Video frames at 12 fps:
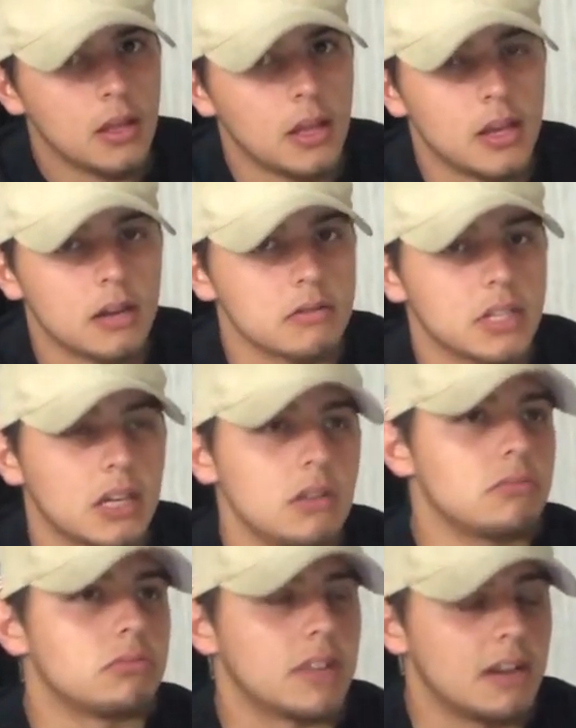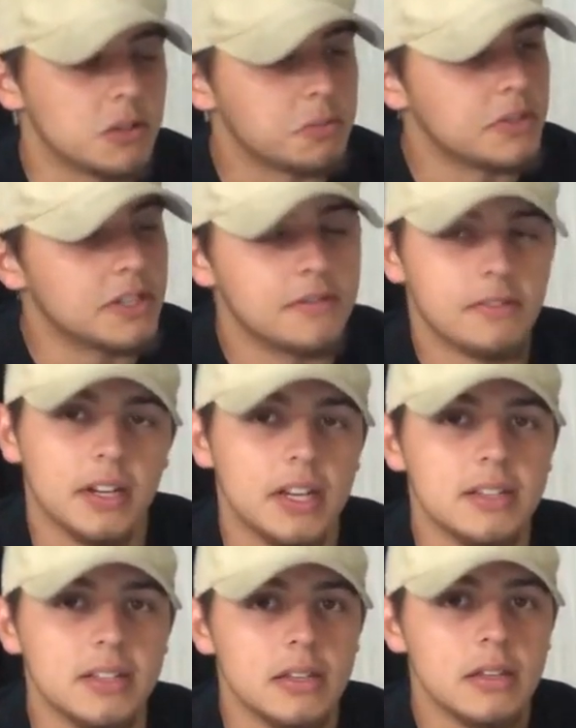and I was like, oh, that was pretty freaking
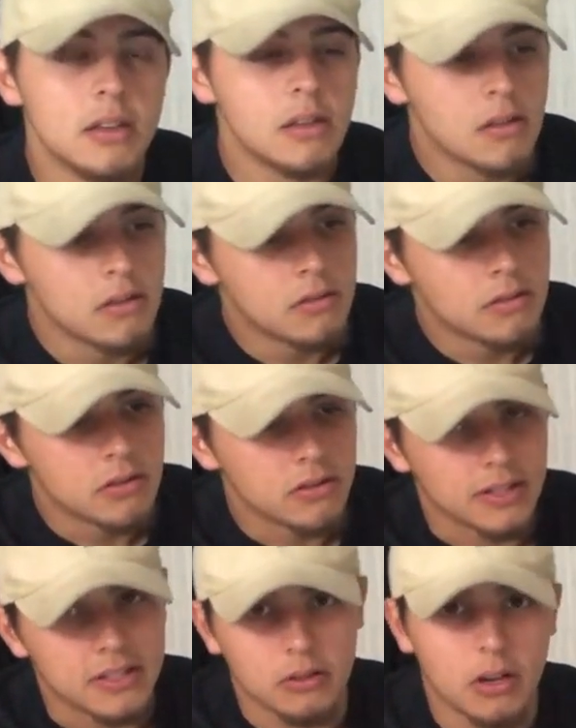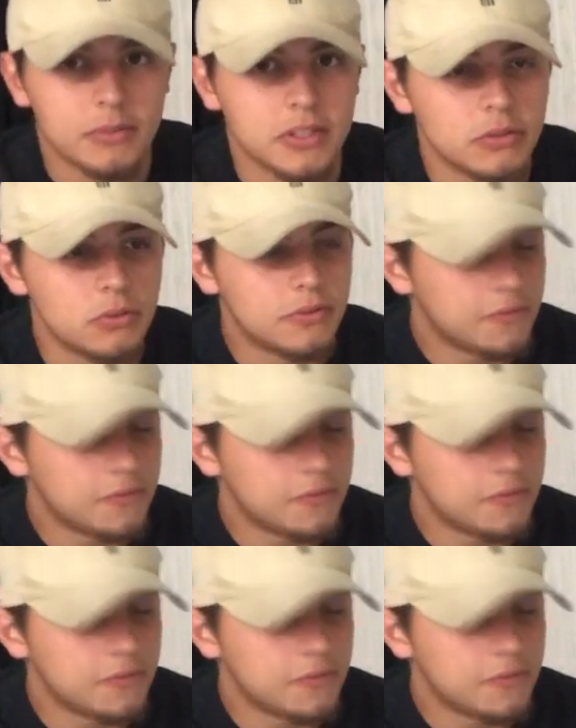easy. So let's go up to